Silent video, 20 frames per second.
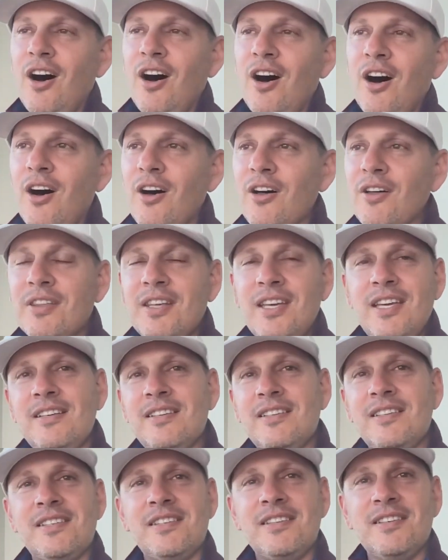All
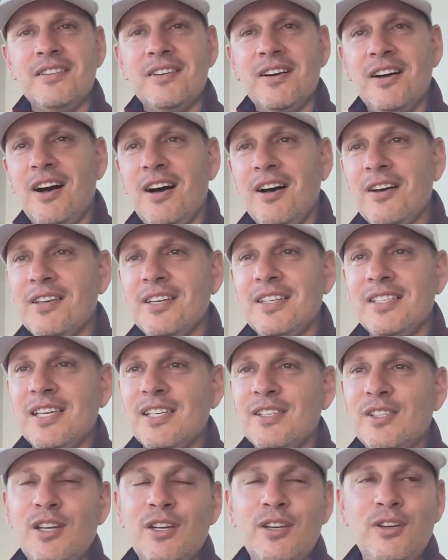these
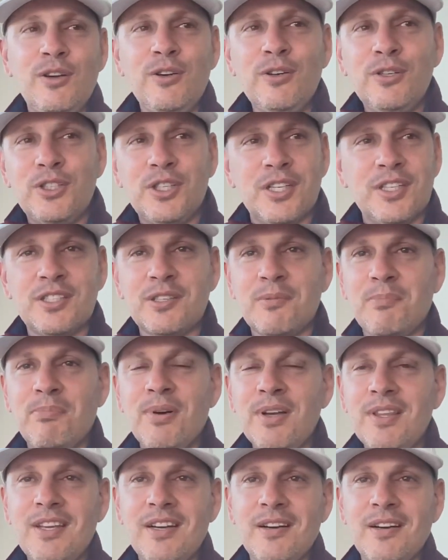institutions
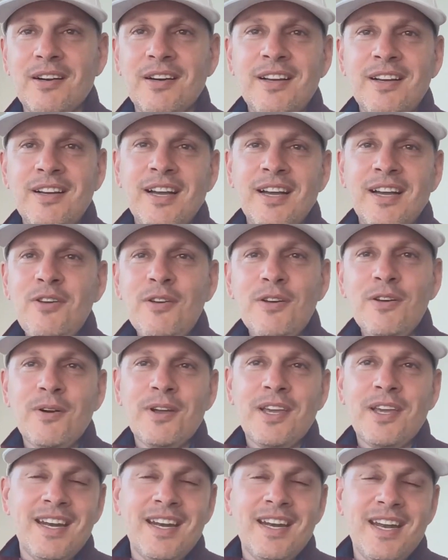are you can
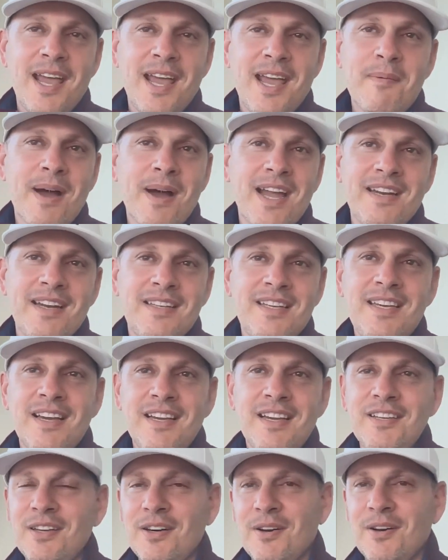go get an
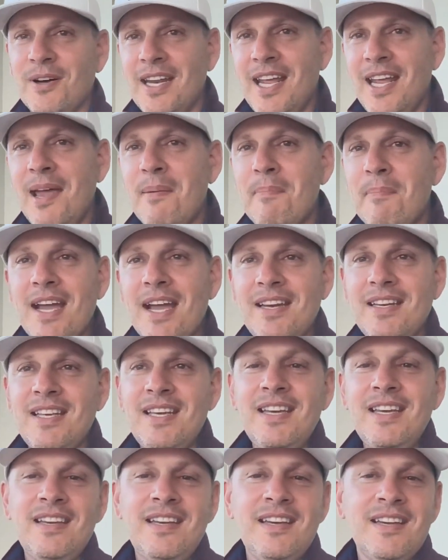
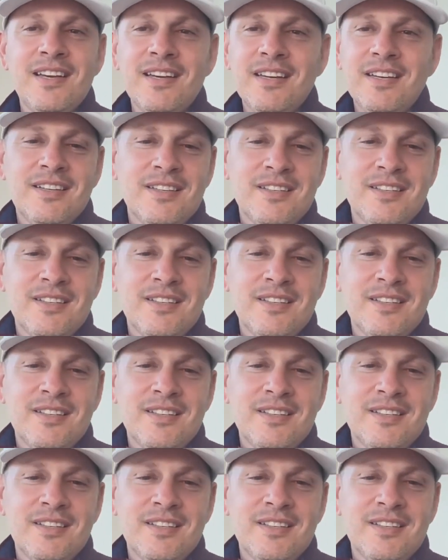MIT,